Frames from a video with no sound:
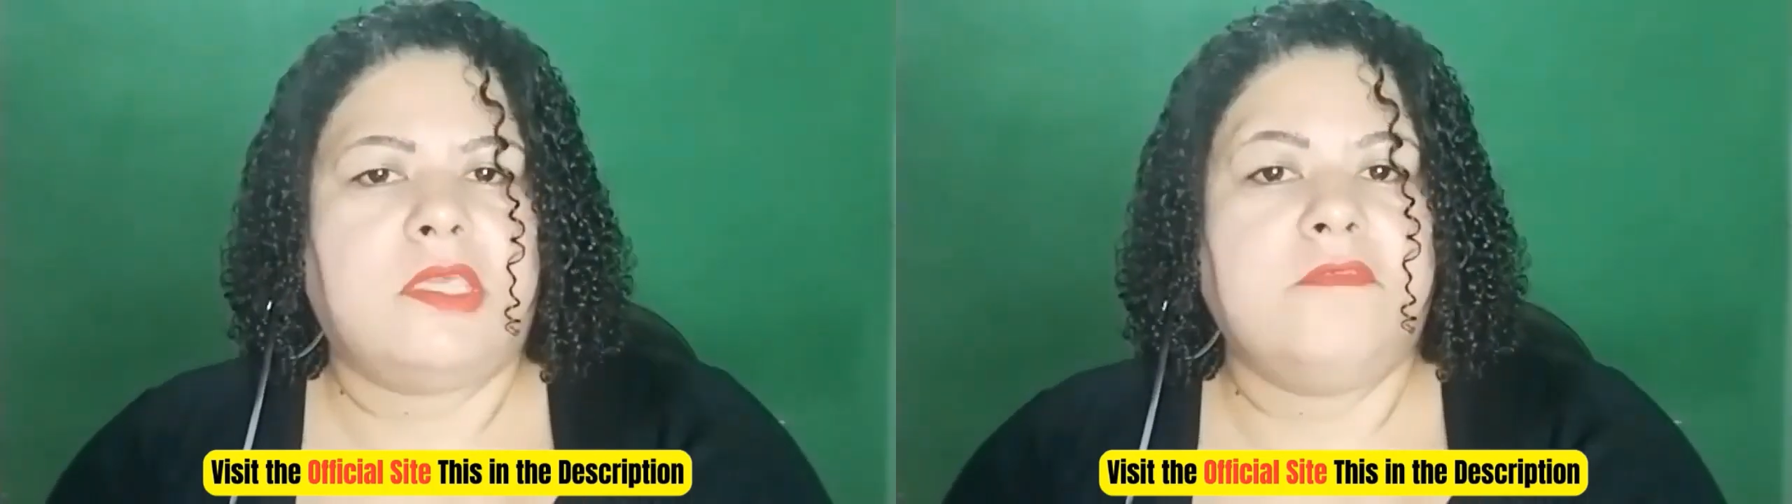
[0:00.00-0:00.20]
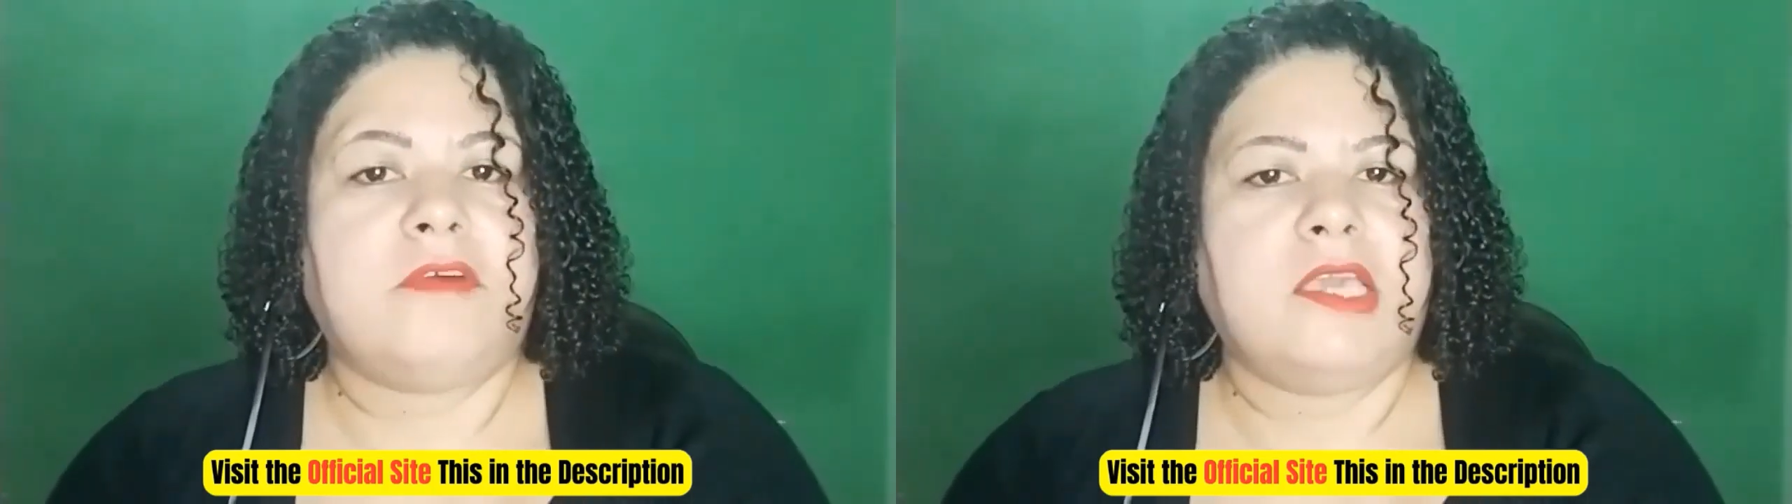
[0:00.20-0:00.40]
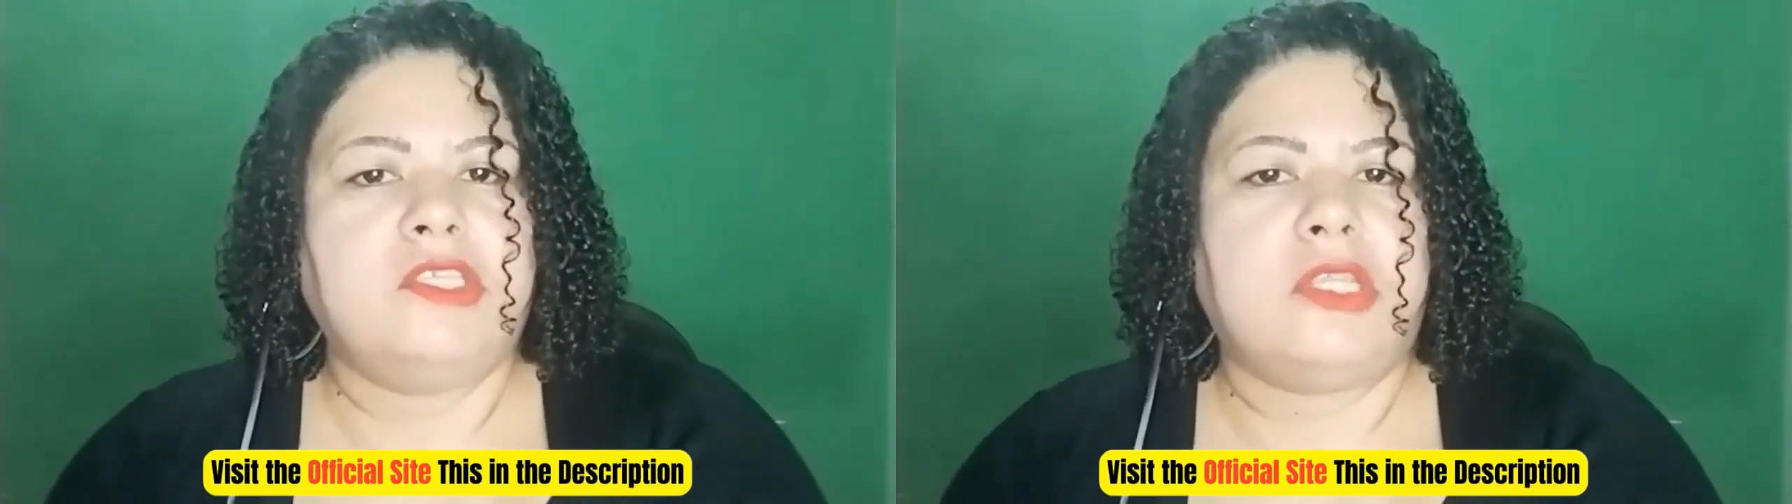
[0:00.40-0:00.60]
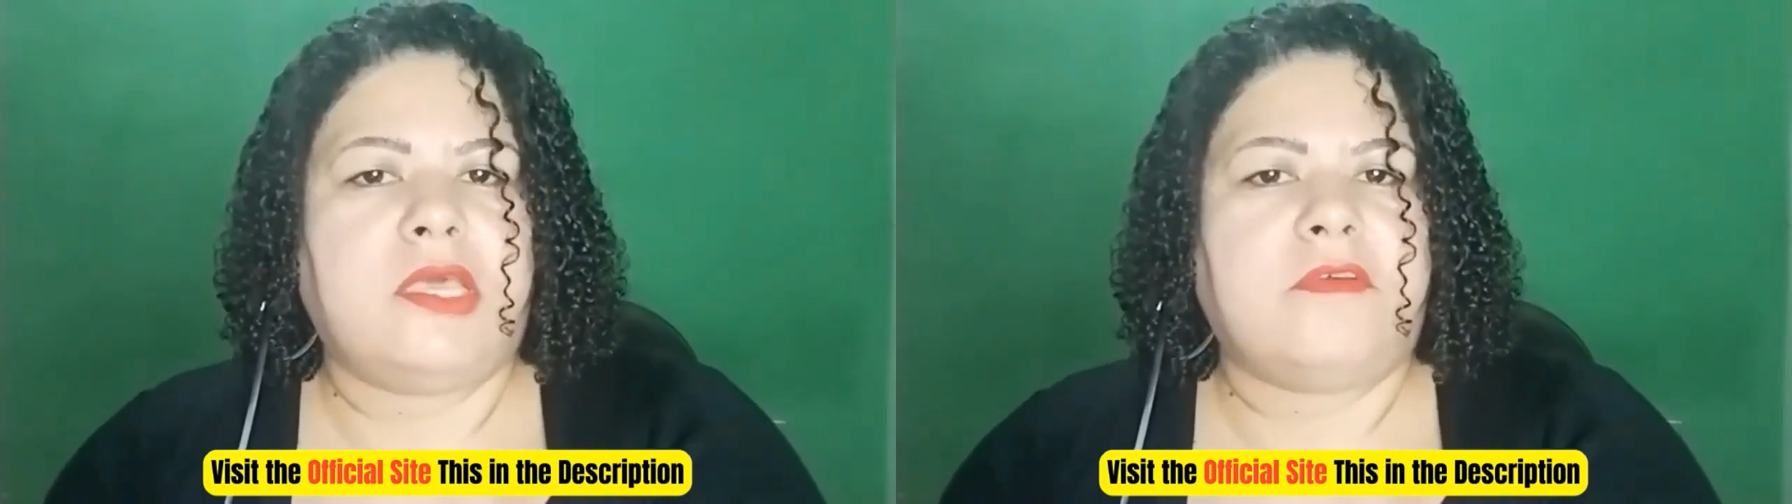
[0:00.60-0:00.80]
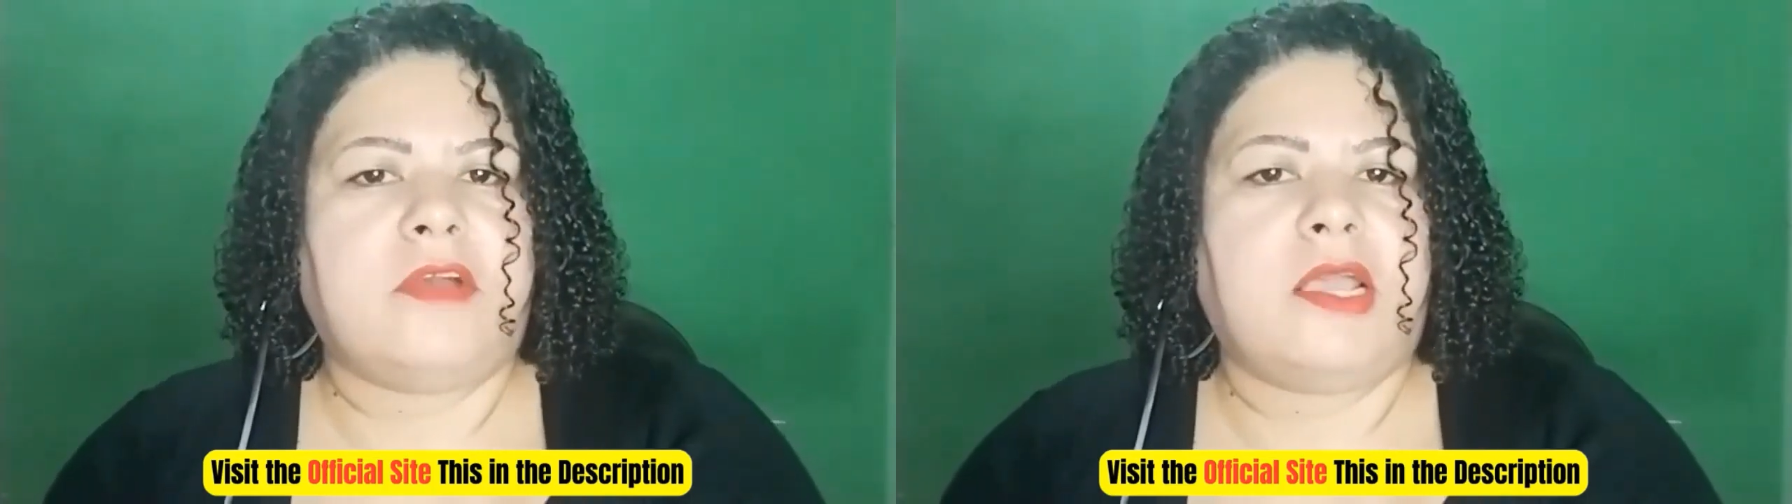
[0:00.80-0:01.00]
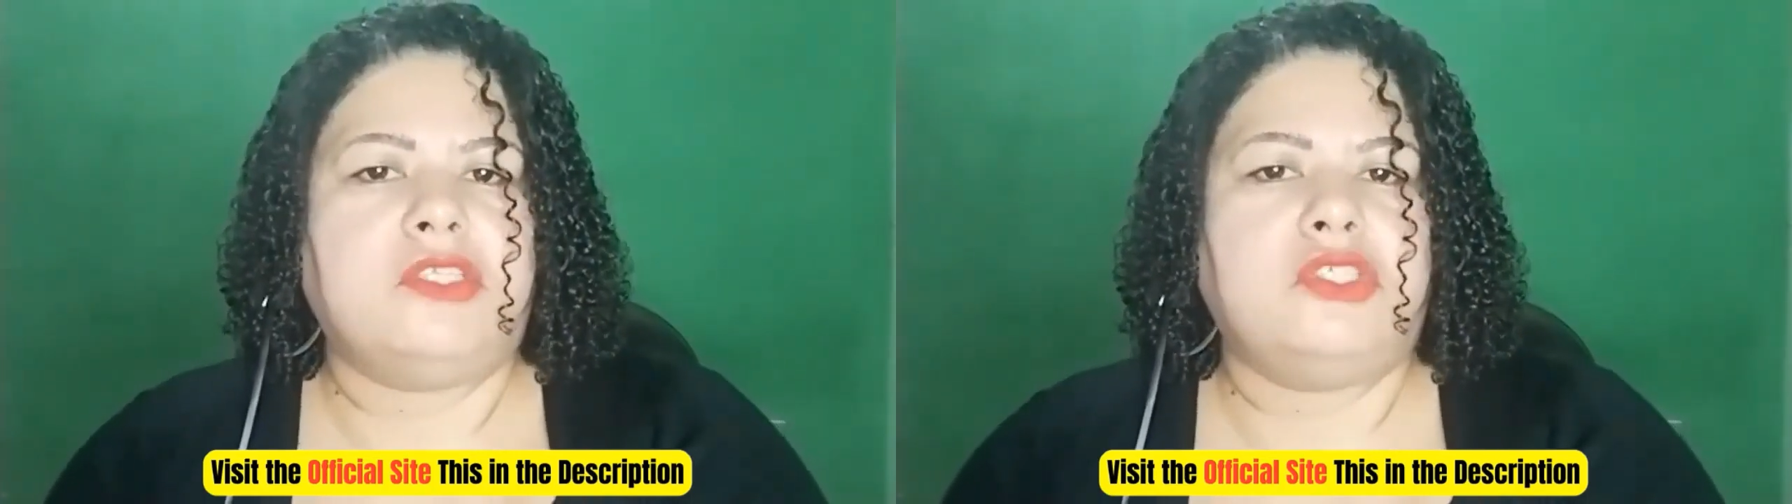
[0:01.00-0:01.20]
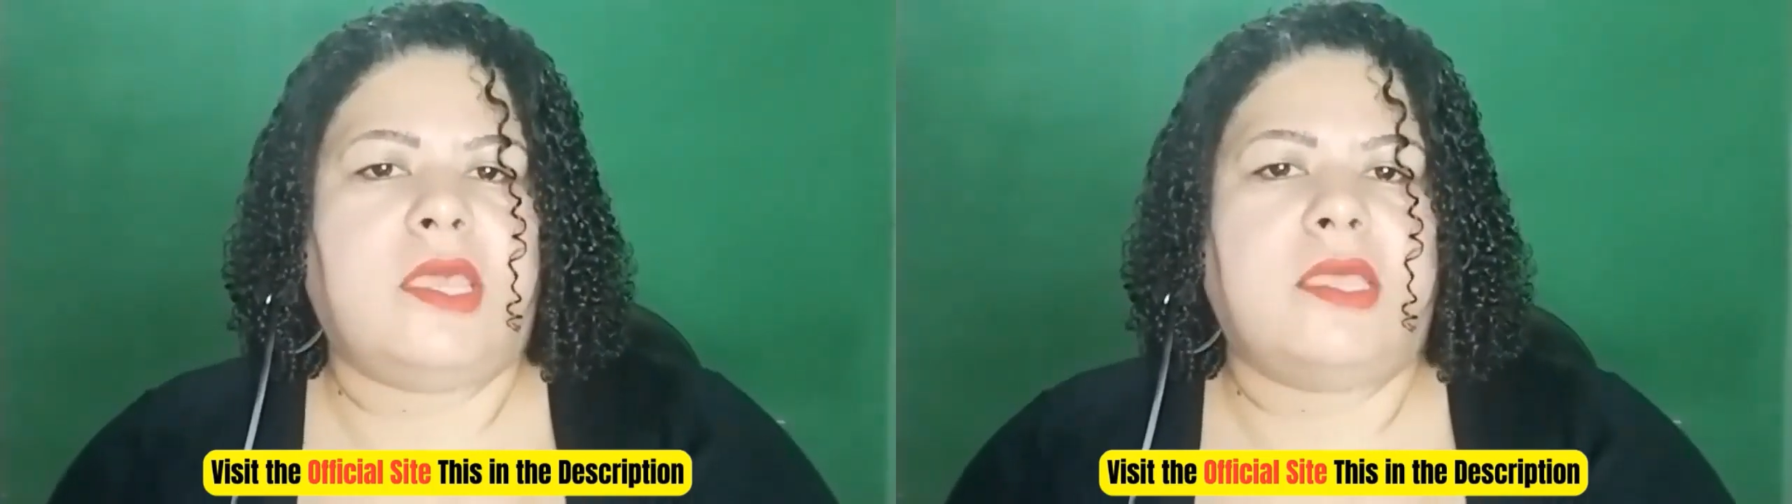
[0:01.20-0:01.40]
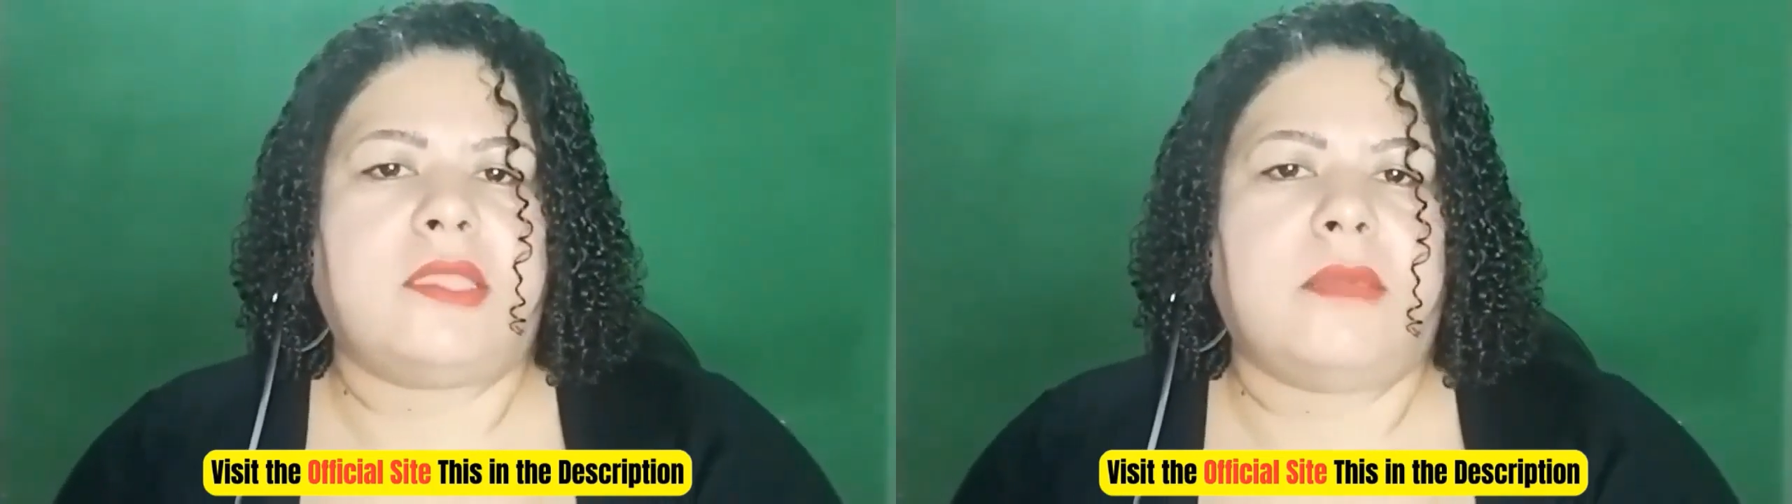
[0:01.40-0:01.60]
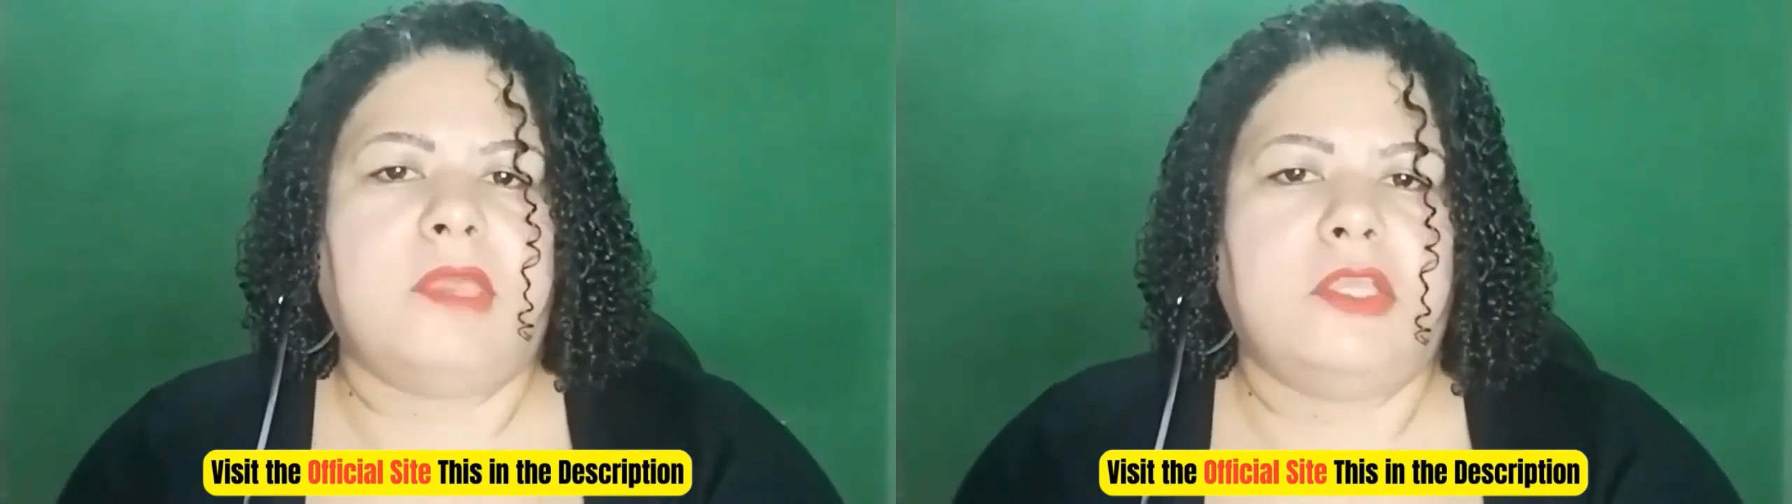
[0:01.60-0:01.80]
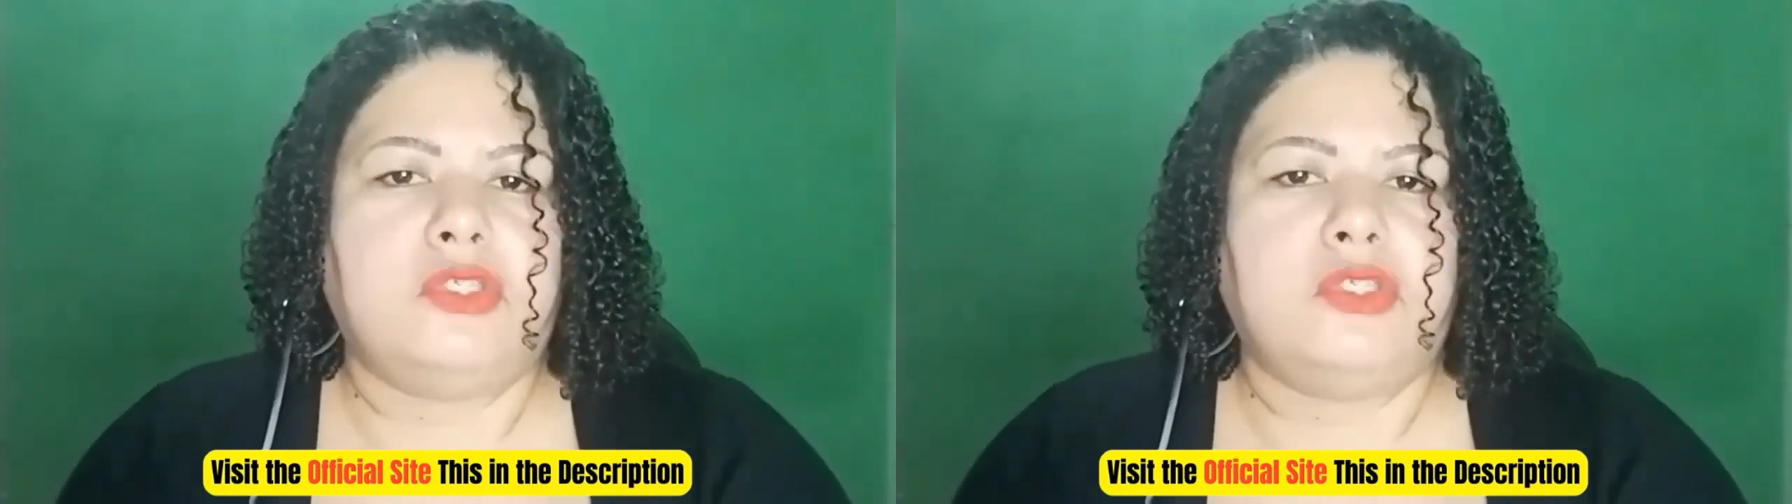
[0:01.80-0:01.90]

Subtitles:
It will take you directly